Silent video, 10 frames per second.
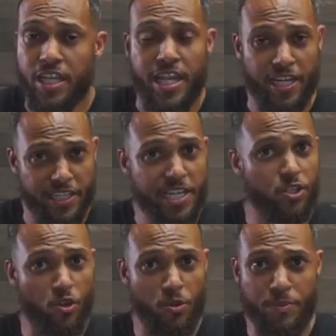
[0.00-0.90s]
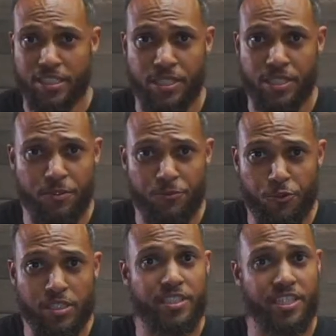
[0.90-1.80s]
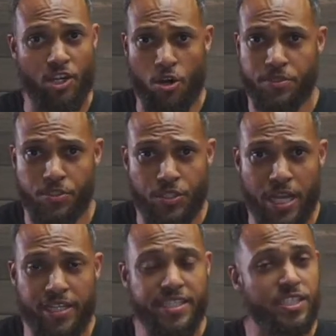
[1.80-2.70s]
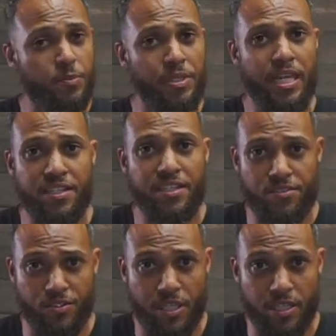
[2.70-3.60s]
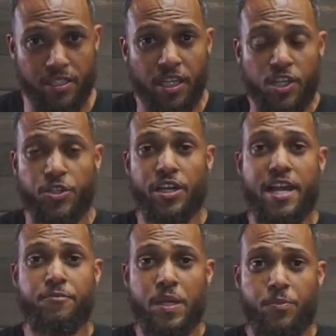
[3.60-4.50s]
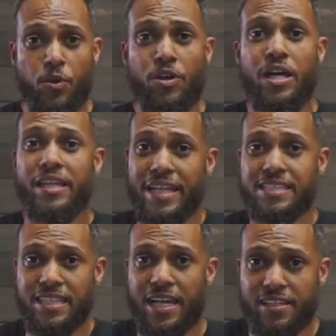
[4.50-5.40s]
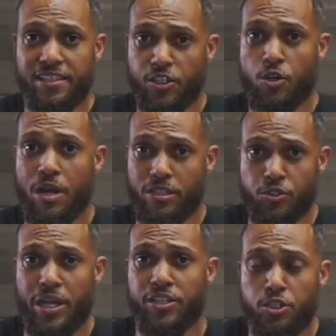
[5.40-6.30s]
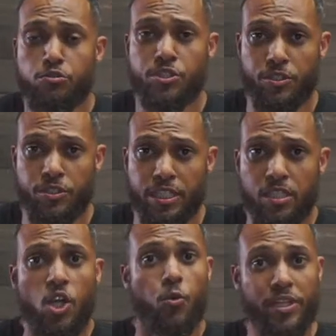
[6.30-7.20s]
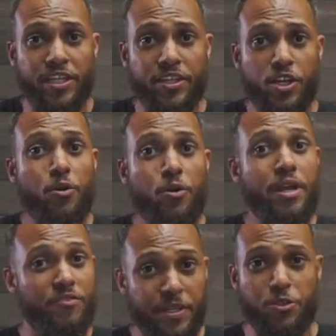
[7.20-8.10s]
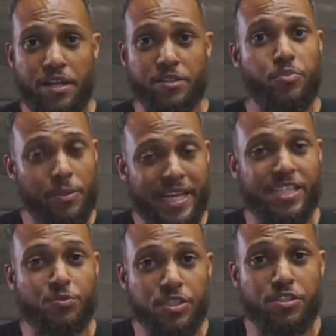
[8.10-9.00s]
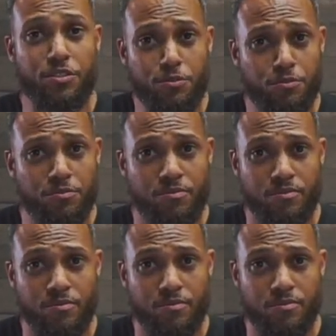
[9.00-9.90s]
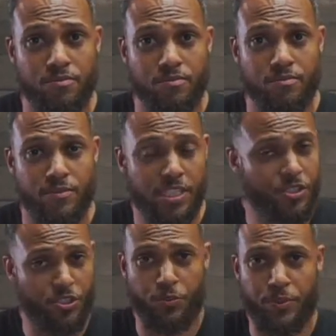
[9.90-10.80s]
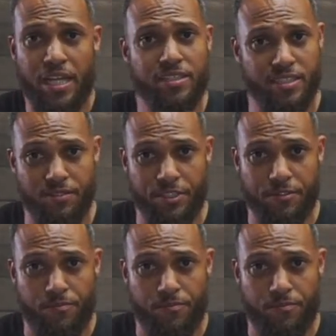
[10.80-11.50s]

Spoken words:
And again, going back to Benjamin Franklin, an armed society is a polite society. You're going to have people less likely to go out and try and use their gun when they know everybody around them probably has one too. That's just the reality of it.